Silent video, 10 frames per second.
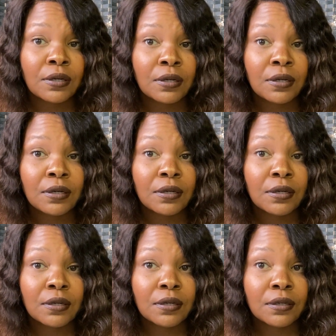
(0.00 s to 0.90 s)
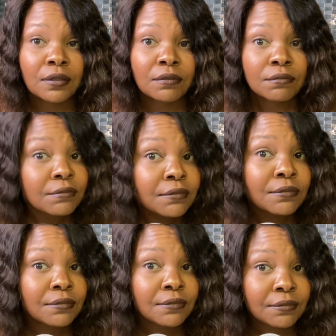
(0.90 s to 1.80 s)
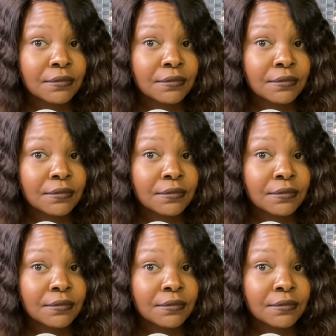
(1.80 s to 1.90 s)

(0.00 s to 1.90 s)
Nobody speaks.